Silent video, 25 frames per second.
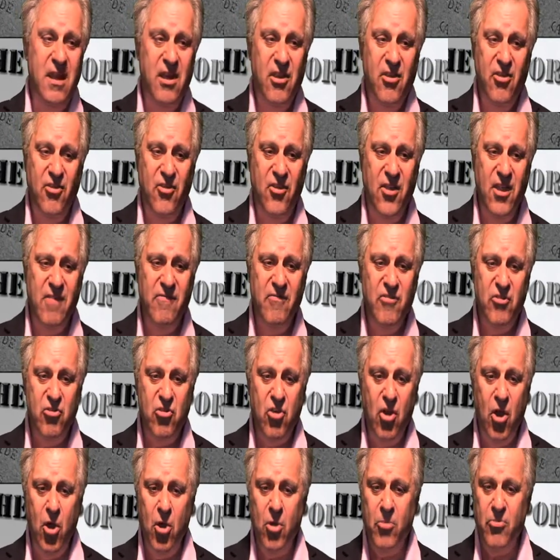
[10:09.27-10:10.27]
Stephen
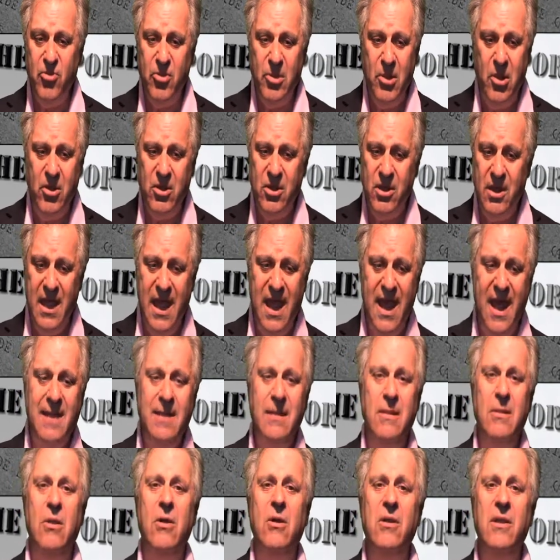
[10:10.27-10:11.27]
Jobs, look
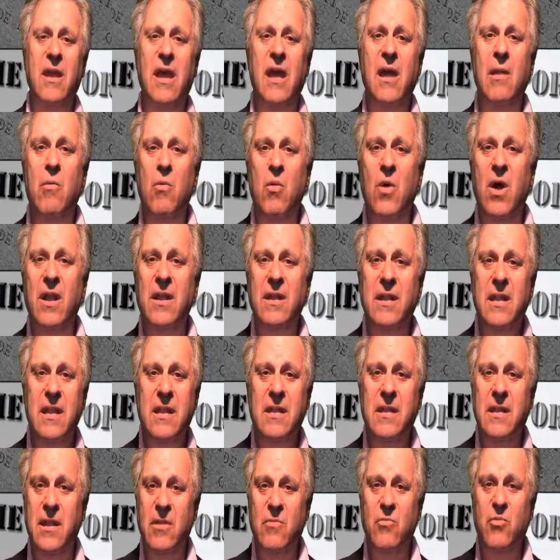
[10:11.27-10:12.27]
at what
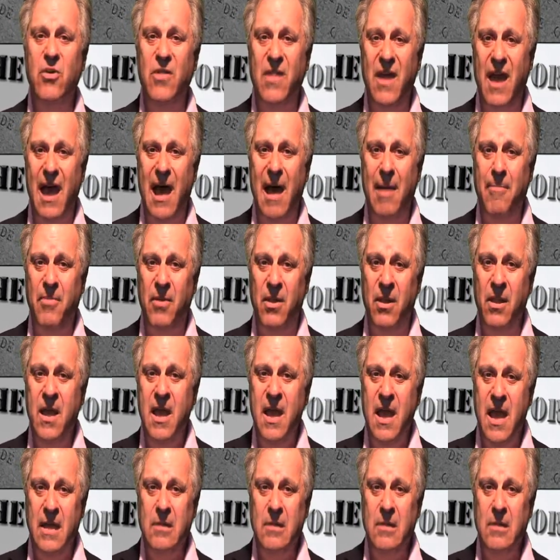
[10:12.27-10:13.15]
he did with Apple,